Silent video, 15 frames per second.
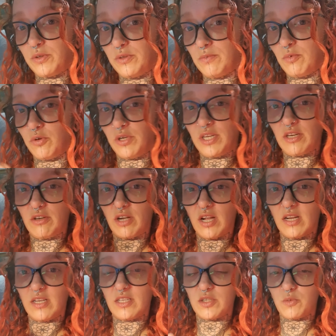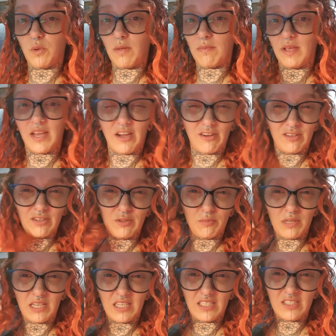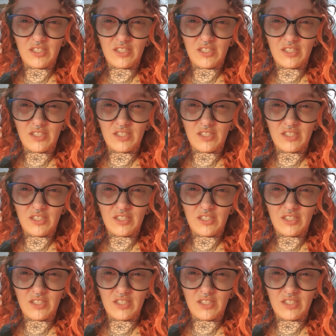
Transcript: where in the morning I'll kind of just wet my hair a little bit,